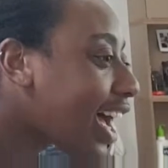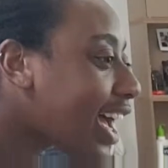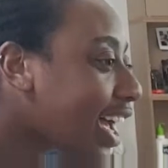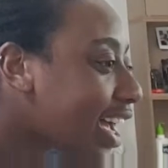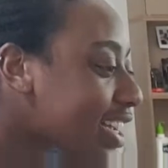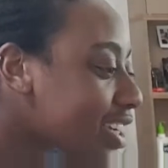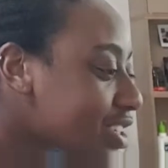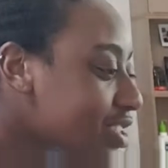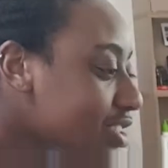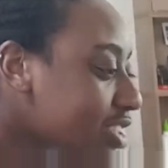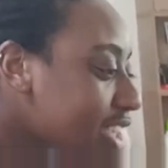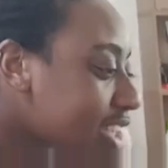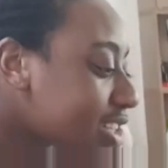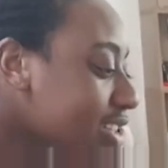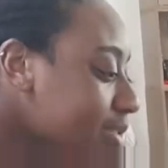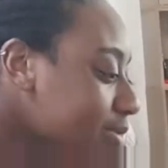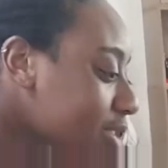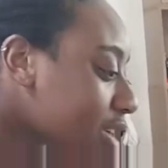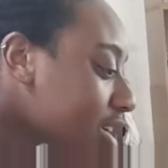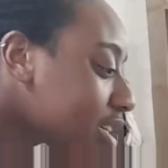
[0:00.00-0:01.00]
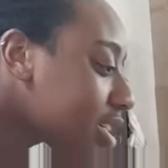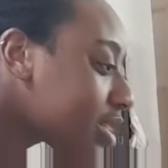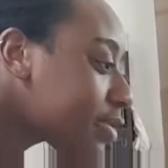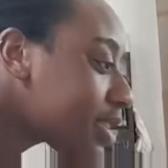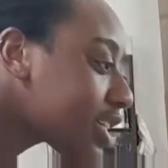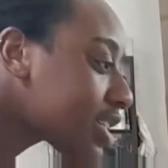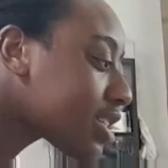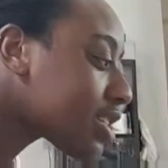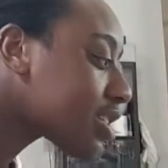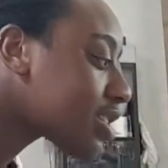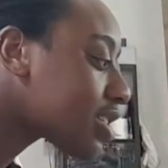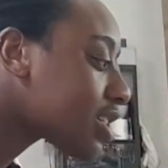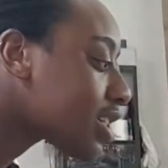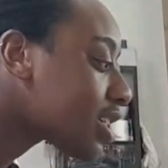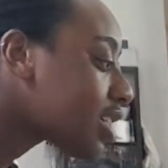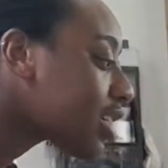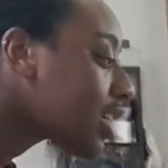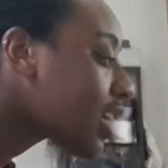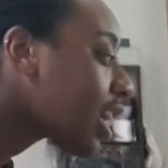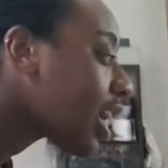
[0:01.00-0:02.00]
I actually ended up talking to my
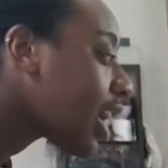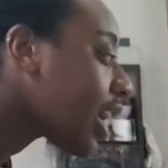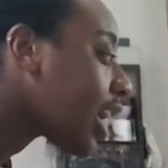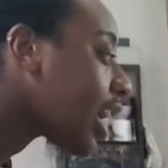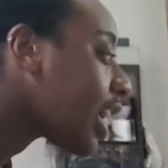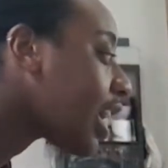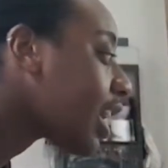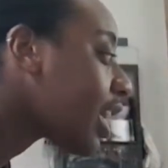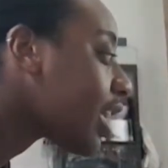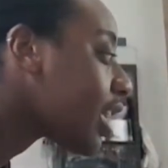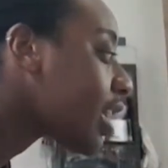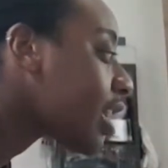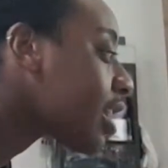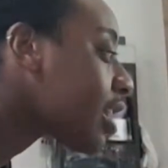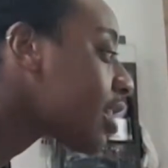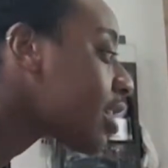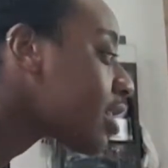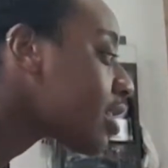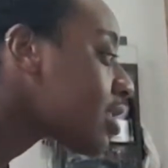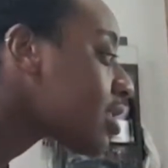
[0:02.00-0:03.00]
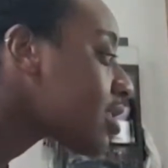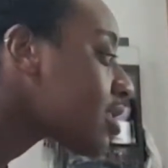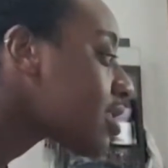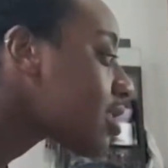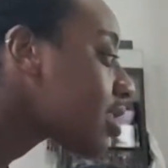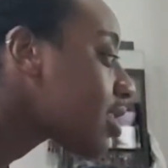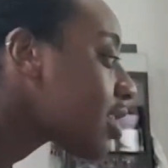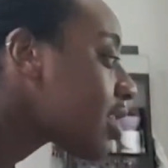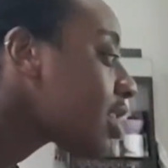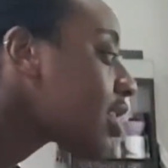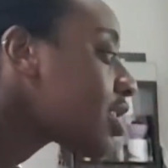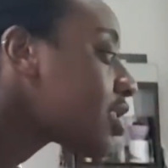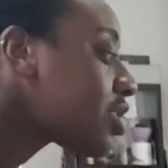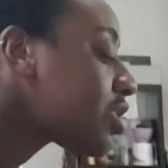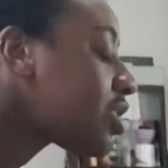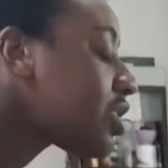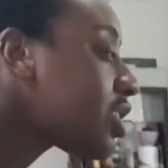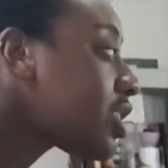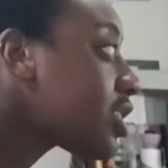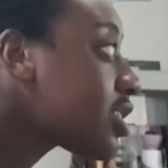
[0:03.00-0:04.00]
sister, and
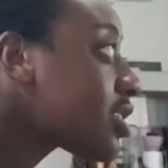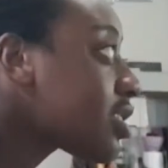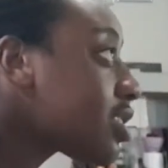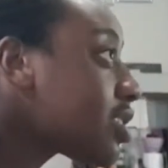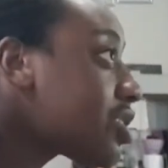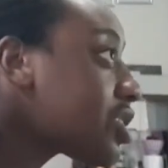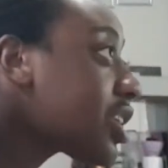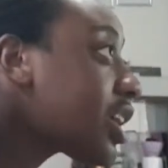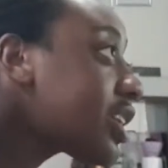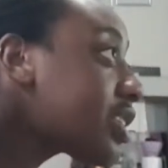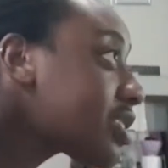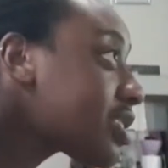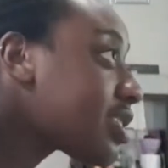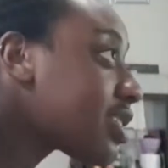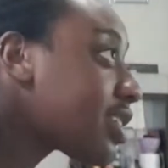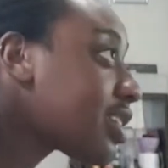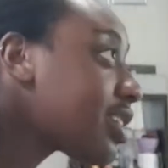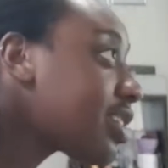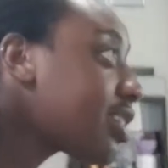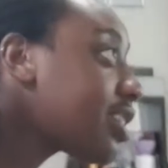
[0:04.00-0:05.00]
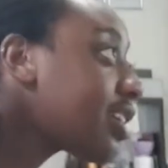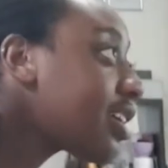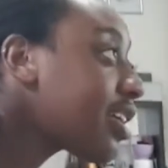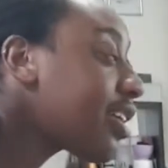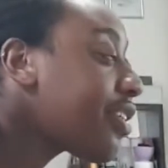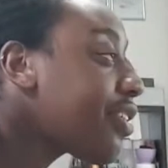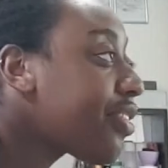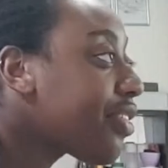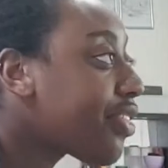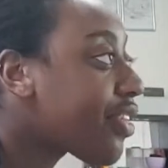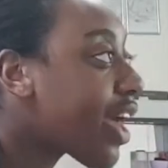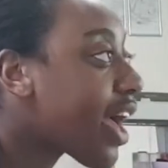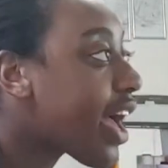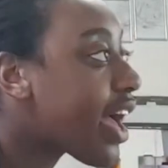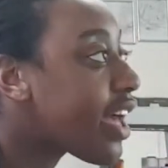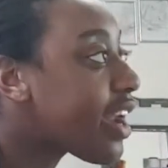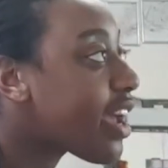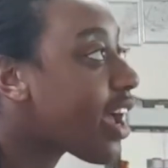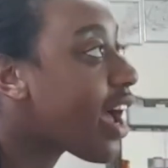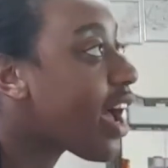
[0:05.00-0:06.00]
she suggested
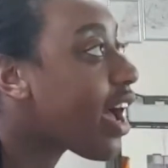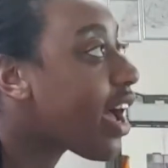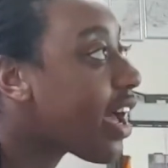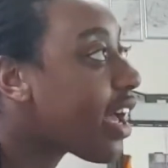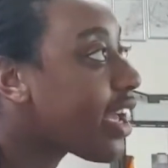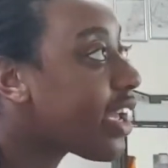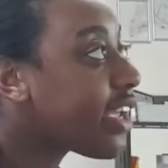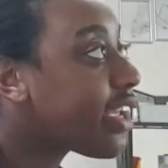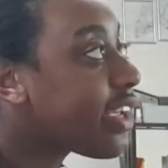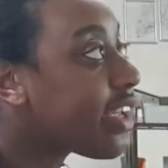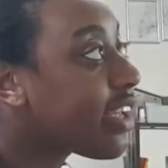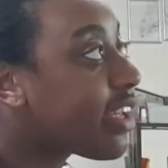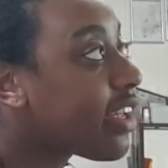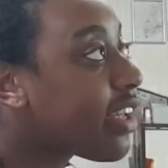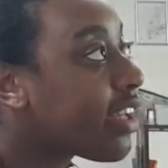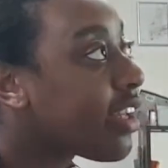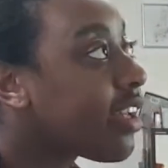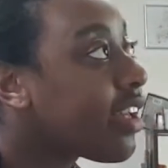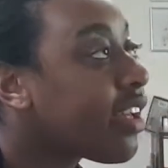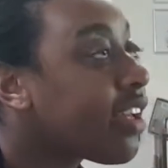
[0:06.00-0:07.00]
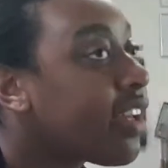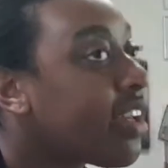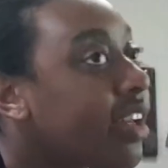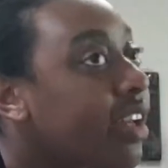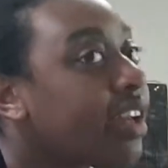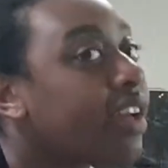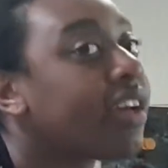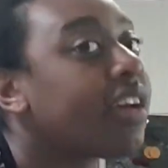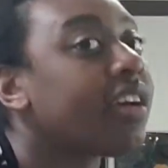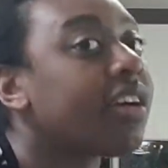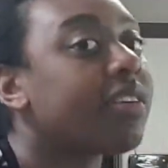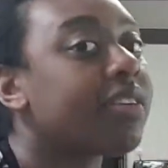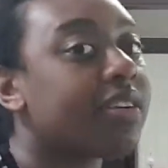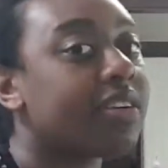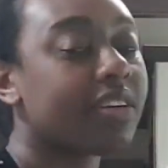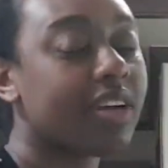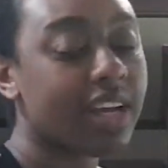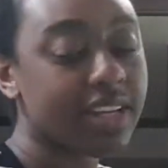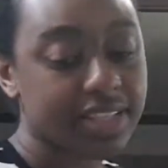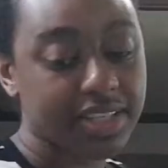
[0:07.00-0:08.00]
that I,
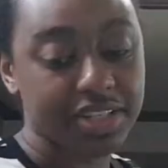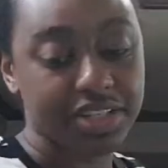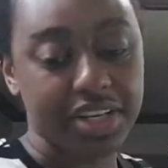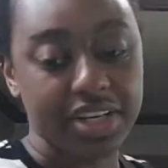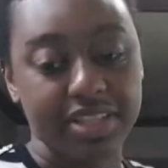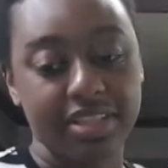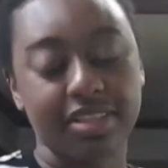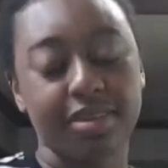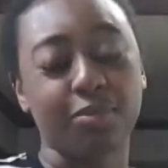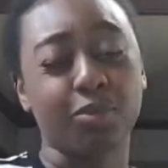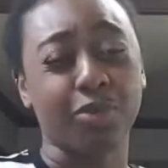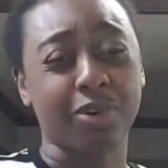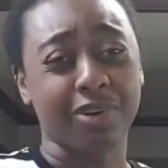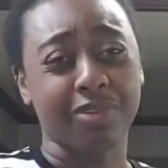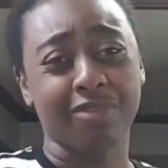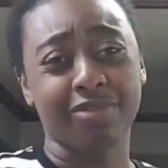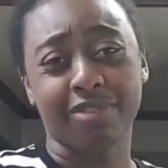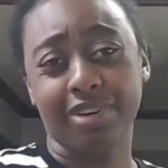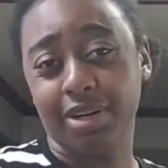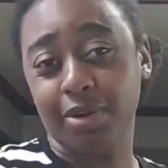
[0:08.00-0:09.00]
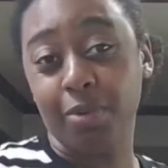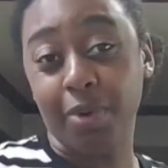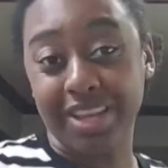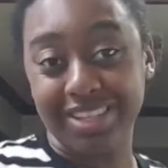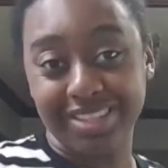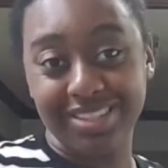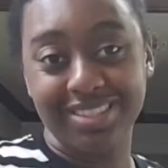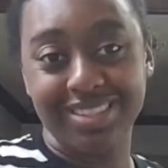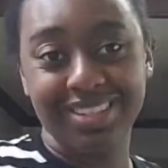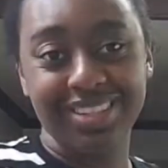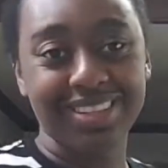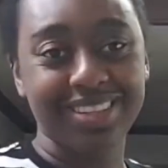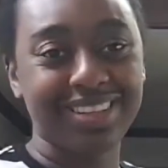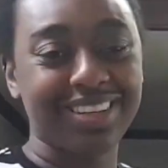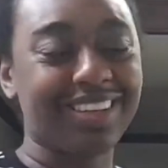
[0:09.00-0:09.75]
not suggested, more requested,